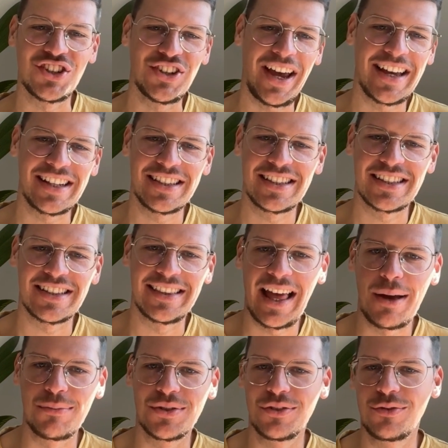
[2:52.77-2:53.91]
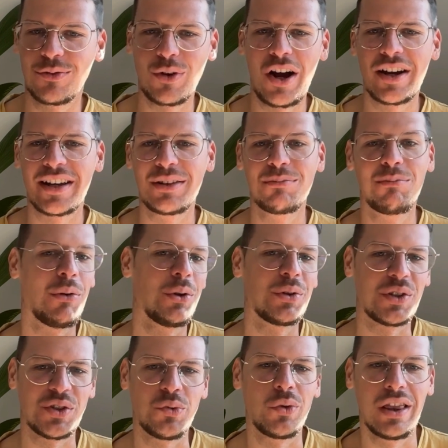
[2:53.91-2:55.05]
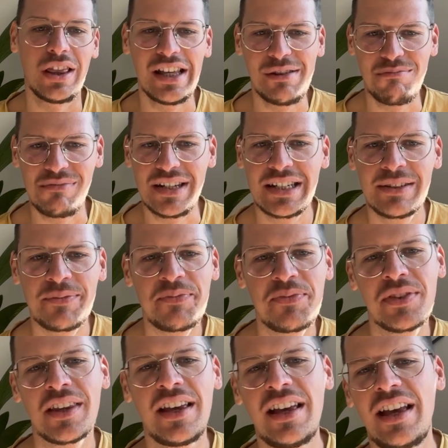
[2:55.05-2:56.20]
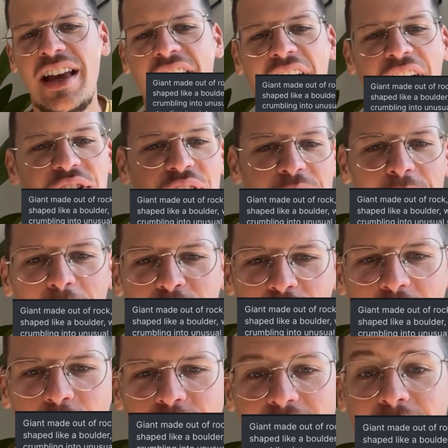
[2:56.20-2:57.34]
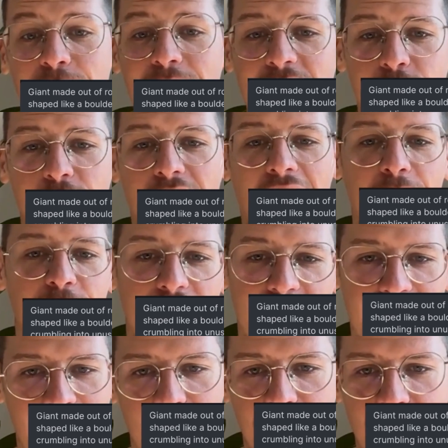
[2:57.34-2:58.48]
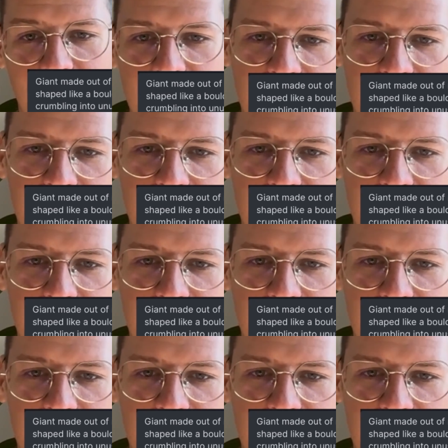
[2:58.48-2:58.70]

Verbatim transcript: jagged slabs of rock and boulders with limbs. I changed my prompt and played with IP adapter.